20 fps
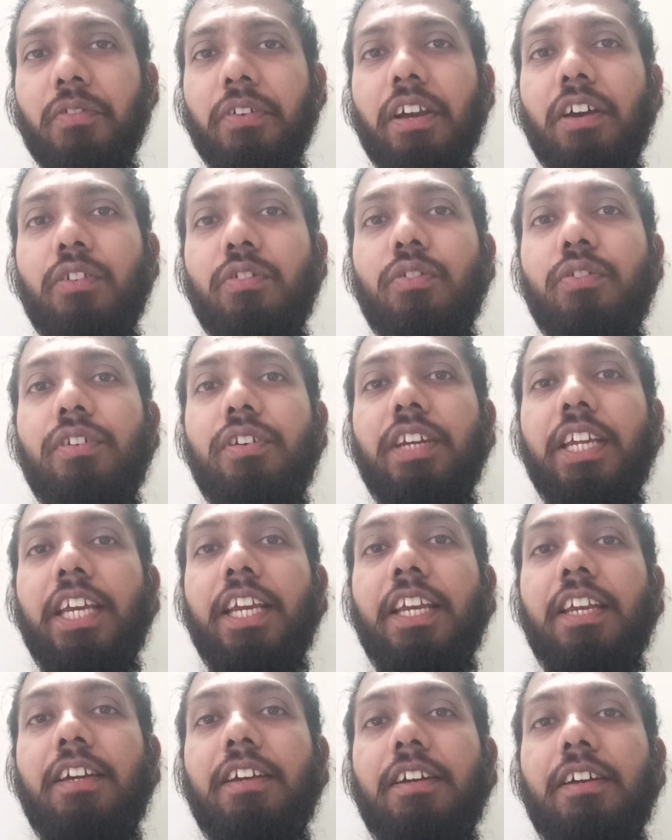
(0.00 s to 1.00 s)
we have to
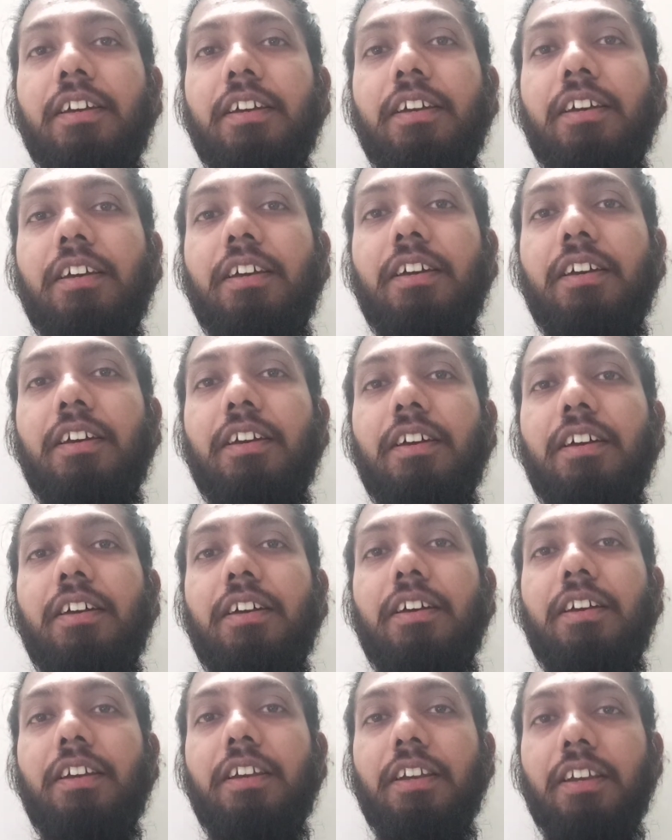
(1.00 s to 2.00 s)
take
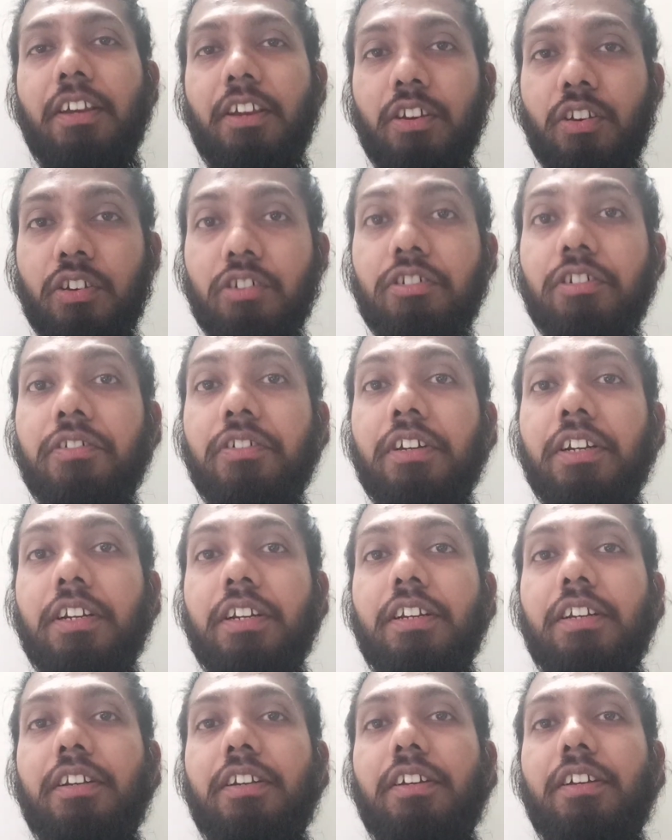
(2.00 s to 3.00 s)
into our
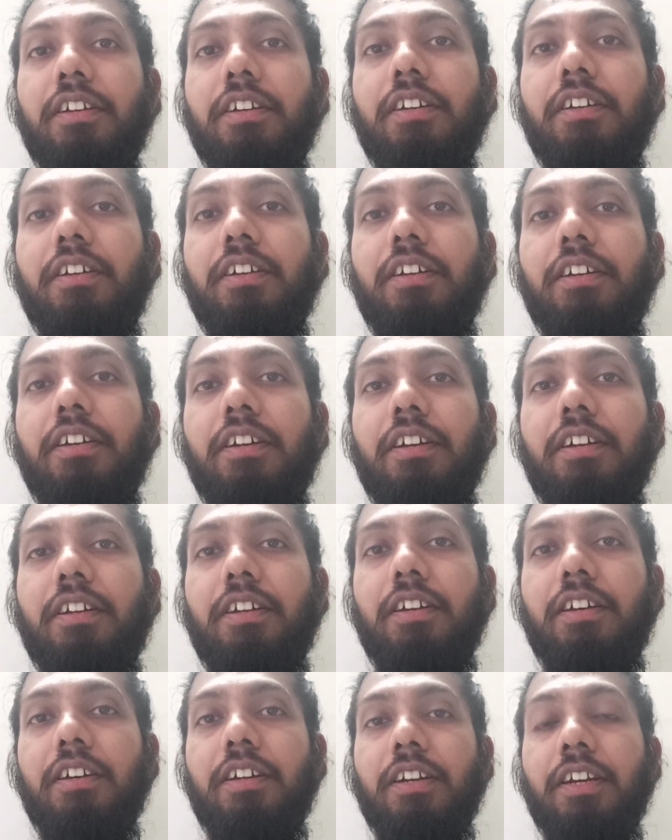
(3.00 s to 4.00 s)

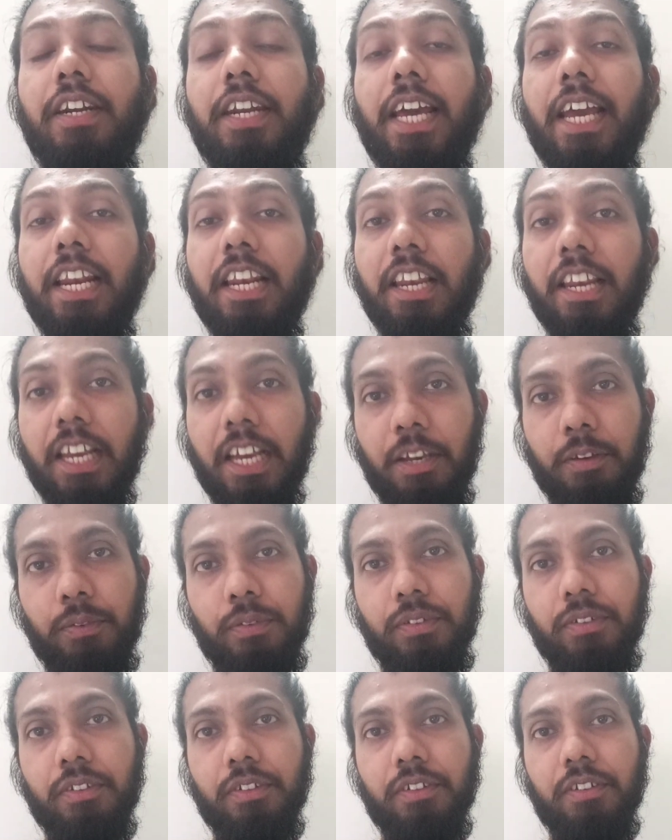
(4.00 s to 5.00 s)
daily
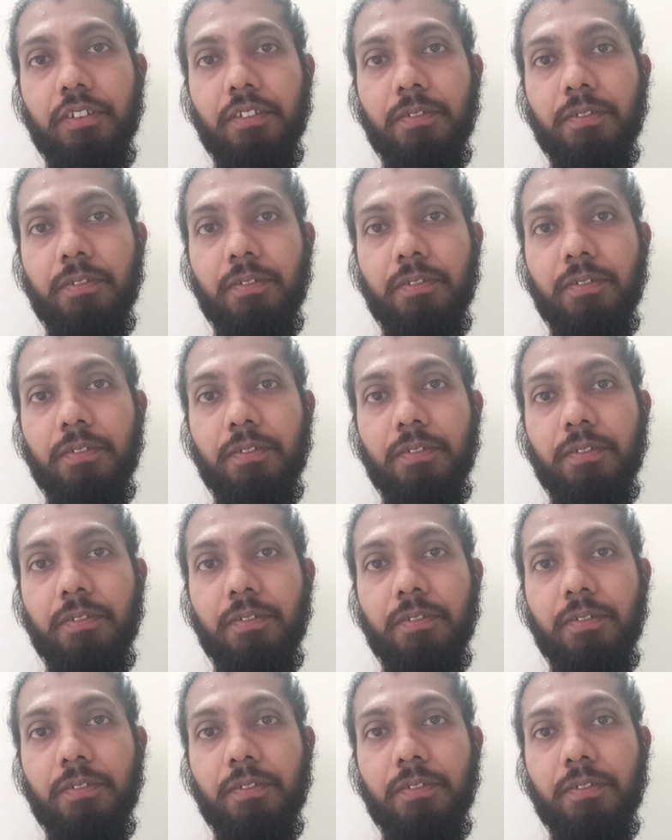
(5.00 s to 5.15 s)
lives.